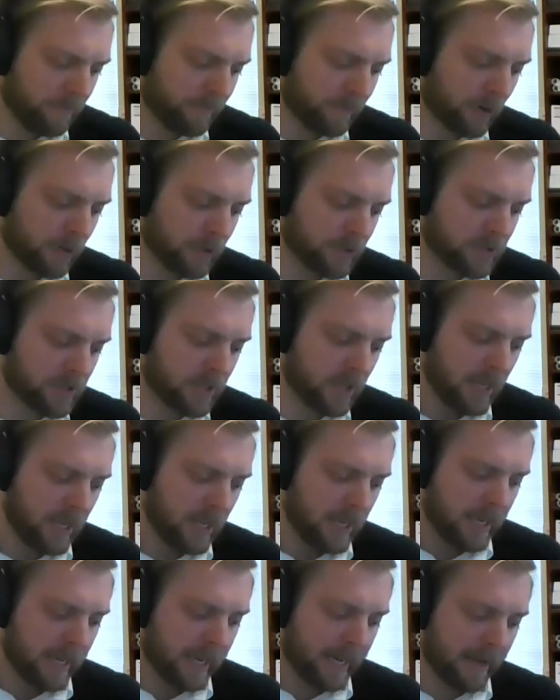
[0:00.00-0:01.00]
First,
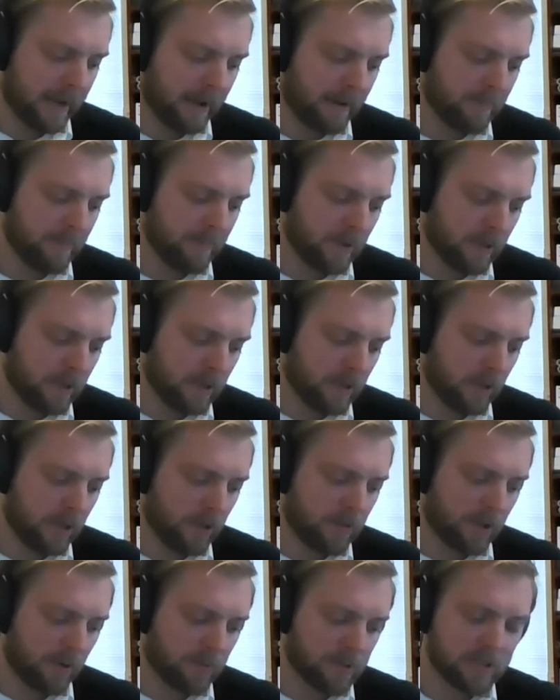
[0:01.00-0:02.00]

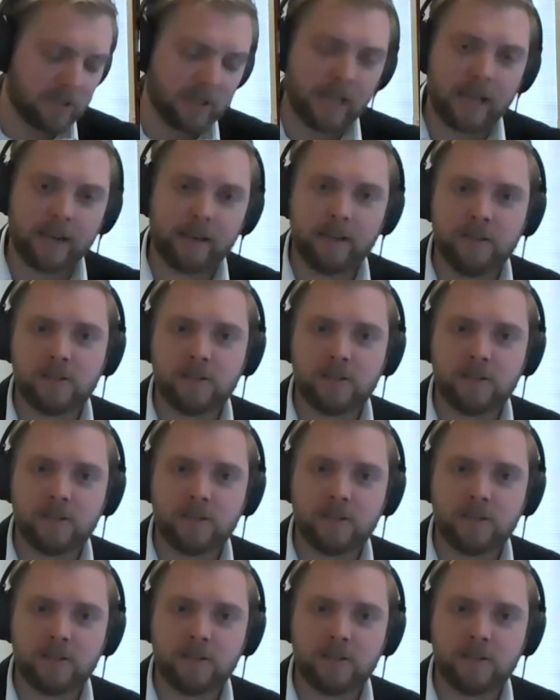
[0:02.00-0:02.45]
there was a lot